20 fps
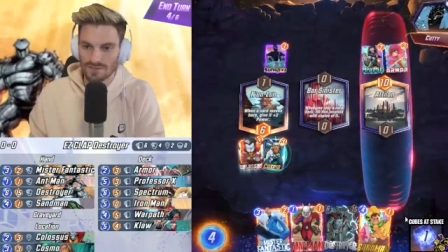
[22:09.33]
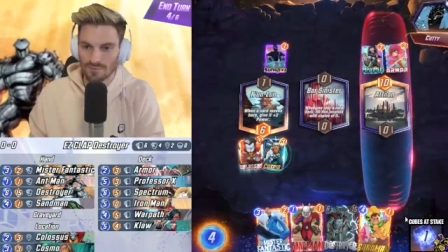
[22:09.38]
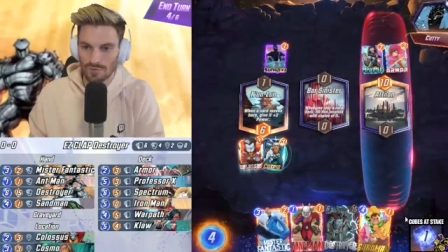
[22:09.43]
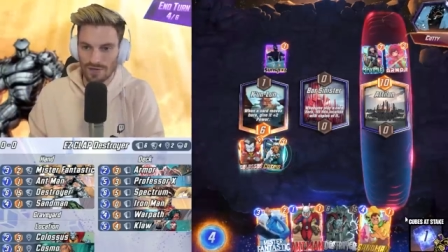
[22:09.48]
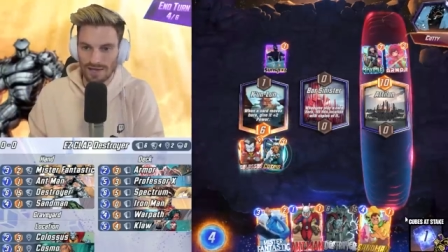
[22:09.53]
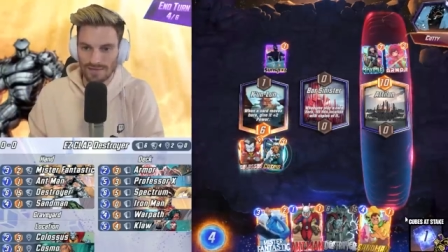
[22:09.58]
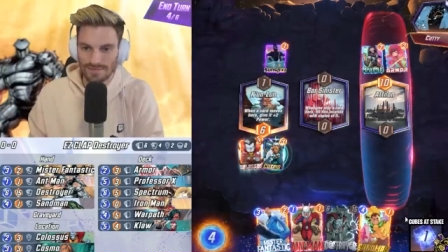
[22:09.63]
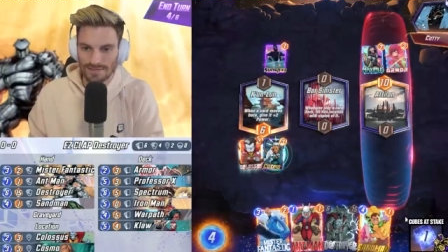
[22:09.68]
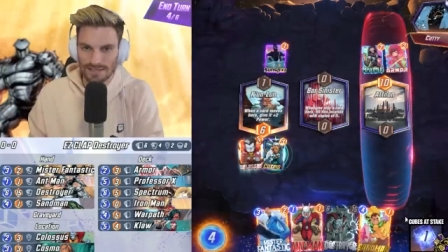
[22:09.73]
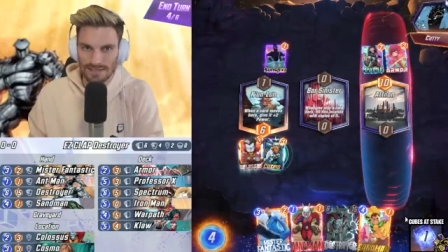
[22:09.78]
so
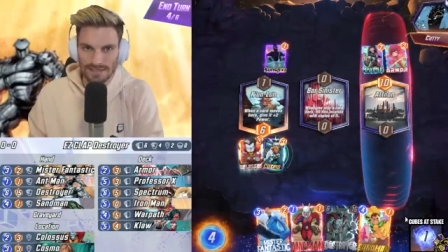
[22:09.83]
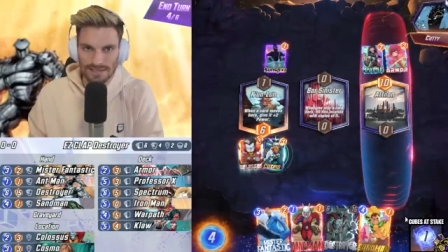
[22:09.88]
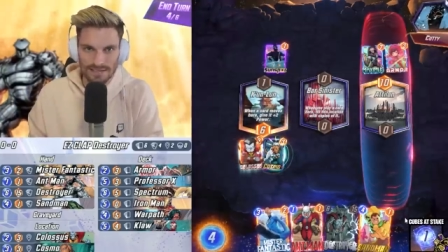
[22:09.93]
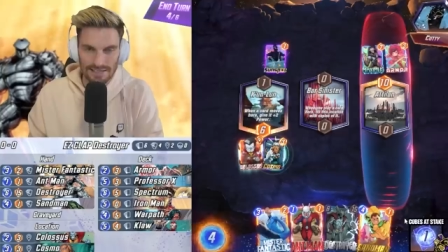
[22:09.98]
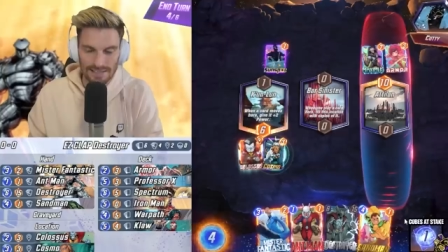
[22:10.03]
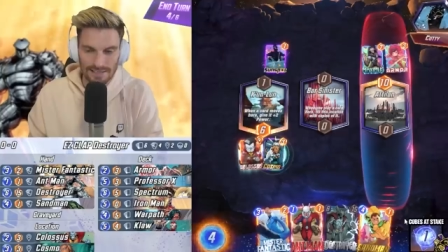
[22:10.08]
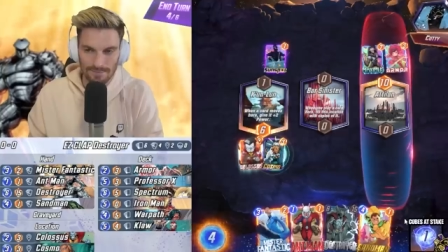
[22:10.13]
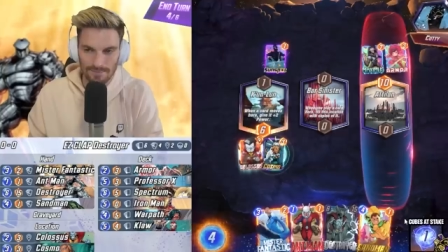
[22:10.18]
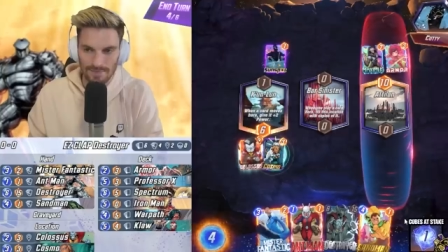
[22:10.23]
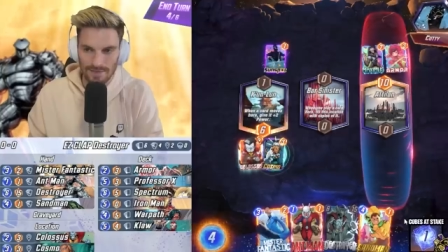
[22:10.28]
we have to kind of
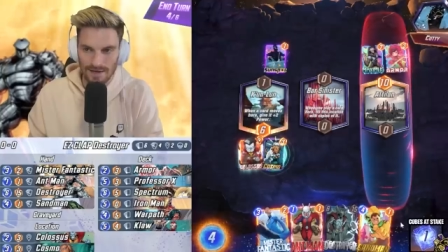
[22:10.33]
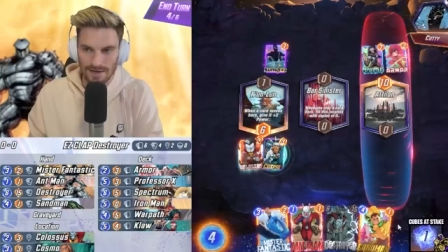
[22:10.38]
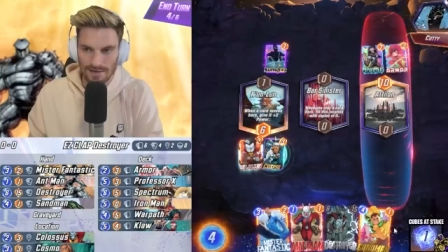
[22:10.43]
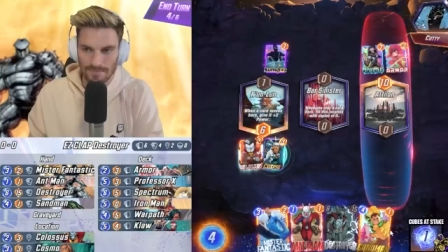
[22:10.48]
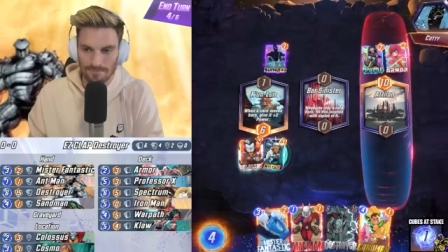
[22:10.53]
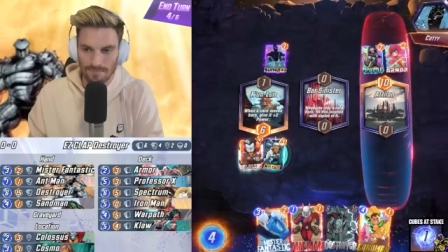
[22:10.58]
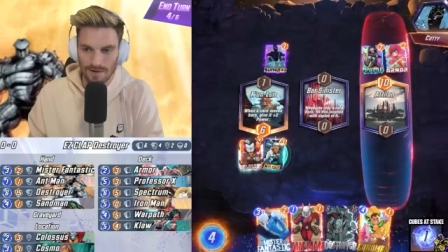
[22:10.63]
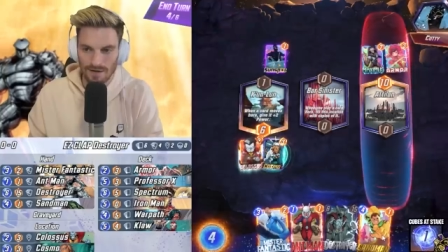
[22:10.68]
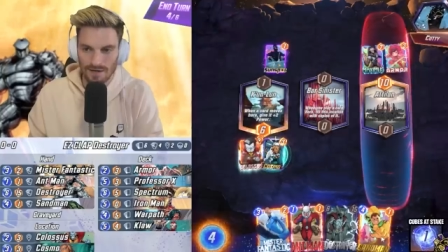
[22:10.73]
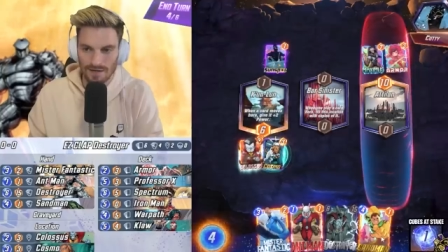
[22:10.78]
keep that
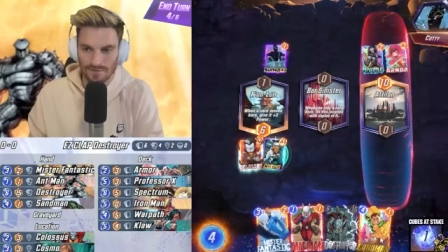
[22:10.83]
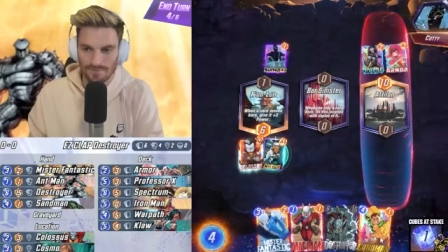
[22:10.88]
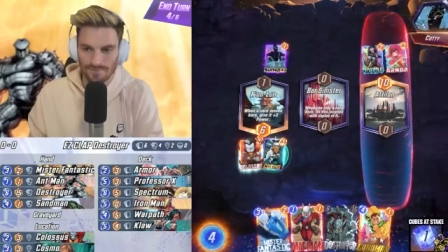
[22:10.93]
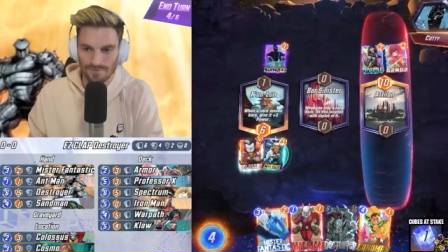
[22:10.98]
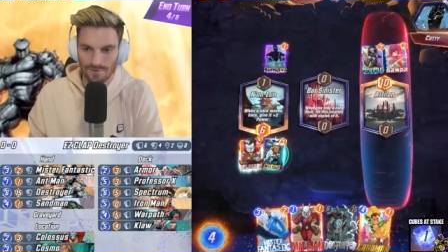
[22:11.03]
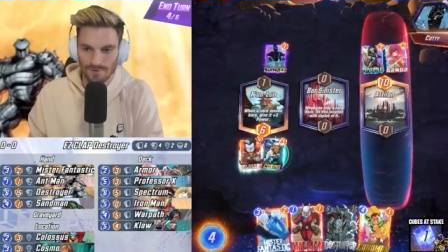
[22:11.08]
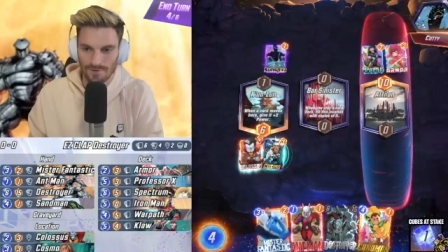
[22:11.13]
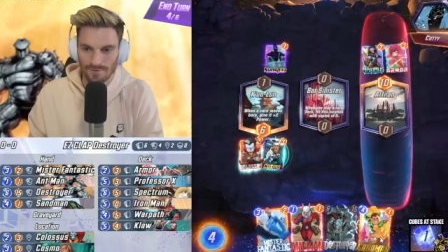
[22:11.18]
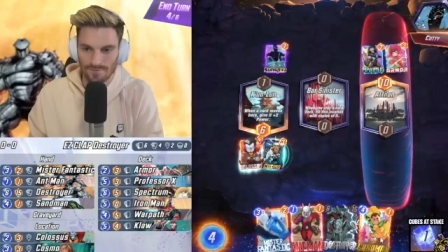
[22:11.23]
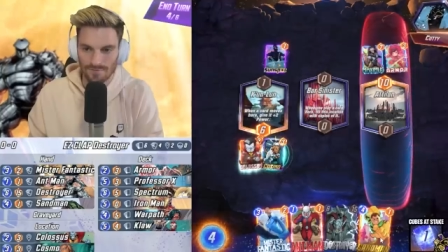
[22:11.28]
in mind
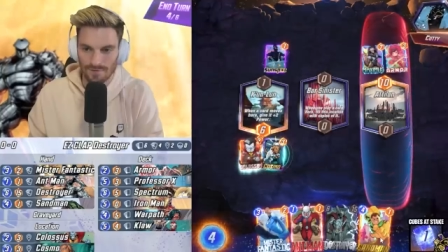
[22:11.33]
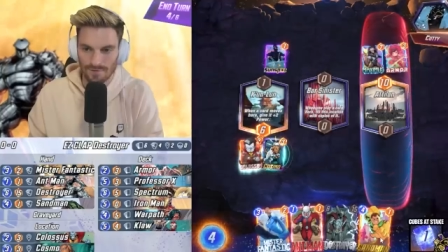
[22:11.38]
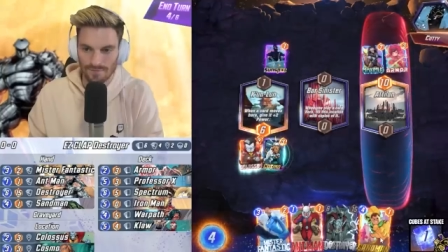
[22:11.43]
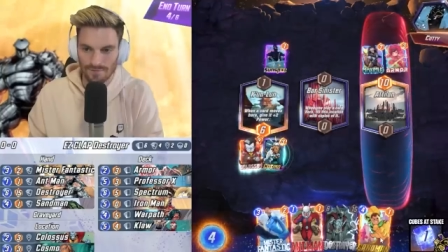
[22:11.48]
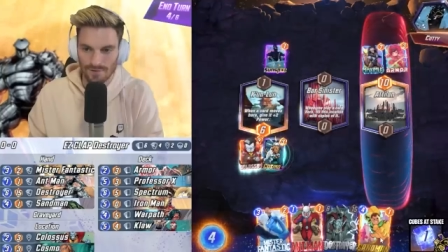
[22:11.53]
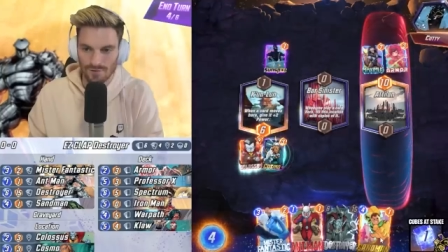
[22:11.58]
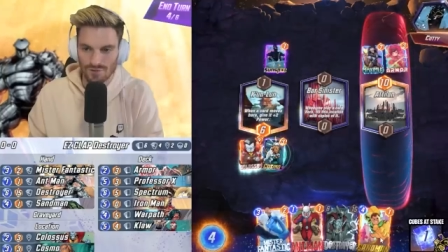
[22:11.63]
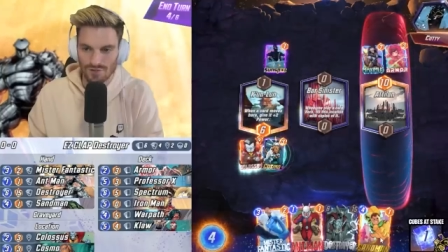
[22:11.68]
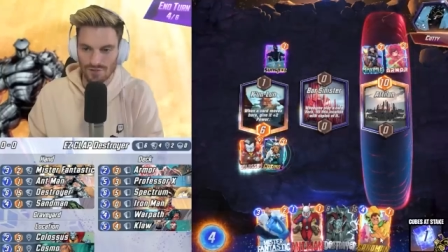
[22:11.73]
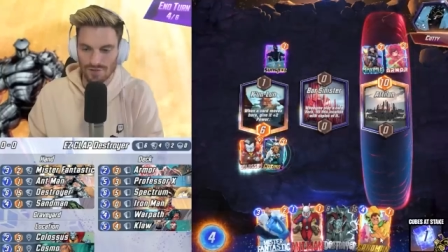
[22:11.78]
for, for the
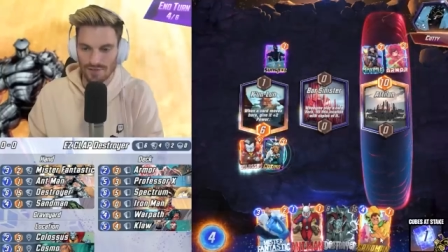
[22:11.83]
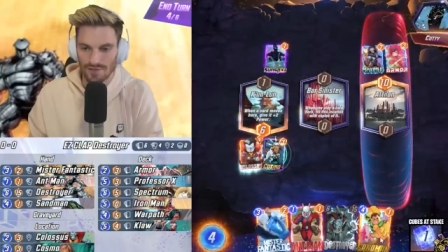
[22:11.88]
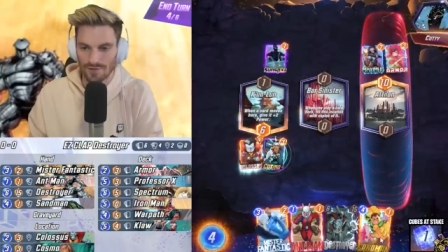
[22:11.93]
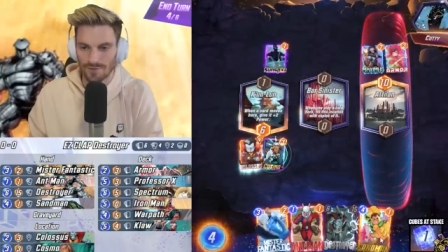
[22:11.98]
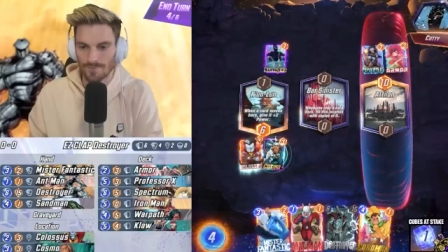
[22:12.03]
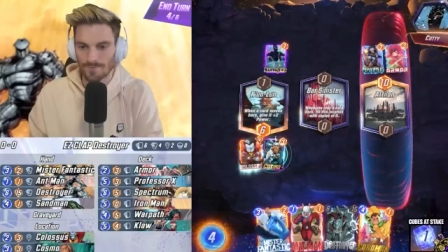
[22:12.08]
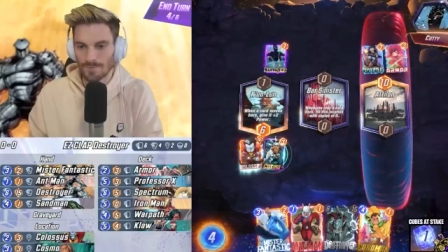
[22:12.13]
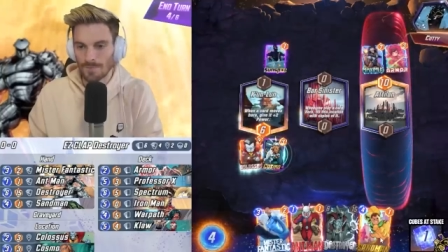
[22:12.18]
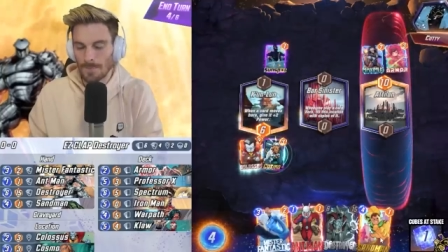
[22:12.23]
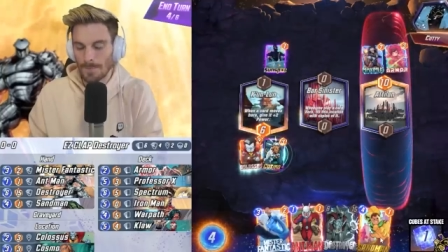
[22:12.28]
future here.